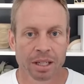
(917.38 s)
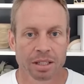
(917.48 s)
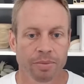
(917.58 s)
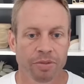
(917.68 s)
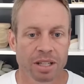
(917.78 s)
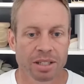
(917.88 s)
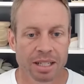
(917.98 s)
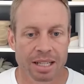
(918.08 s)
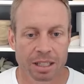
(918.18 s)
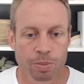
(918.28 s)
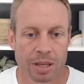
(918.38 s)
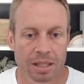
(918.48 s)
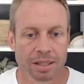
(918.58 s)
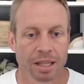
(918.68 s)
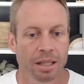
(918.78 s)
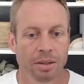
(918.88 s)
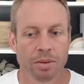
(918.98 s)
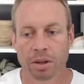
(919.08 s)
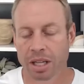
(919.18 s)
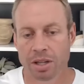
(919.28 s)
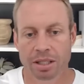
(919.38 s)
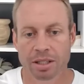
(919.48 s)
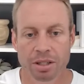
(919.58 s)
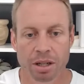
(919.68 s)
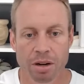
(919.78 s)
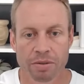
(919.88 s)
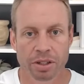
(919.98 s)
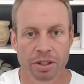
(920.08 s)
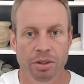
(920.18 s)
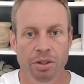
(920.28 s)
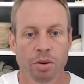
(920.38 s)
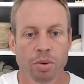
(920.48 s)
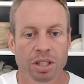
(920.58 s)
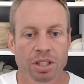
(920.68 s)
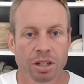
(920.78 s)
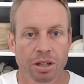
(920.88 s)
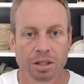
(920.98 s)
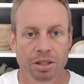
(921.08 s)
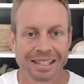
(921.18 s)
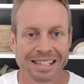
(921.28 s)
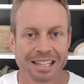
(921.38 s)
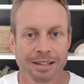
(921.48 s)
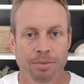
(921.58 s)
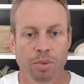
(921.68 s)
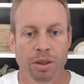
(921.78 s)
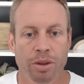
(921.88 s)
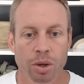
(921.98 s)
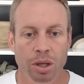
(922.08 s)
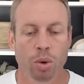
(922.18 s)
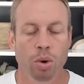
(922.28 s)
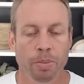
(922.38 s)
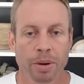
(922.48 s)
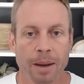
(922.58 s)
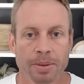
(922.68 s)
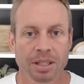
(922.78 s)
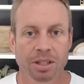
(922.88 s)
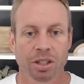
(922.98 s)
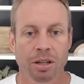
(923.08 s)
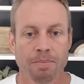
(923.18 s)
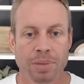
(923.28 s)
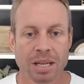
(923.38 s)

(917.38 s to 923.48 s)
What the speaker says: Some friends at EXP said, okay, you get to start over, dude. You don't want to start your team with your core proposition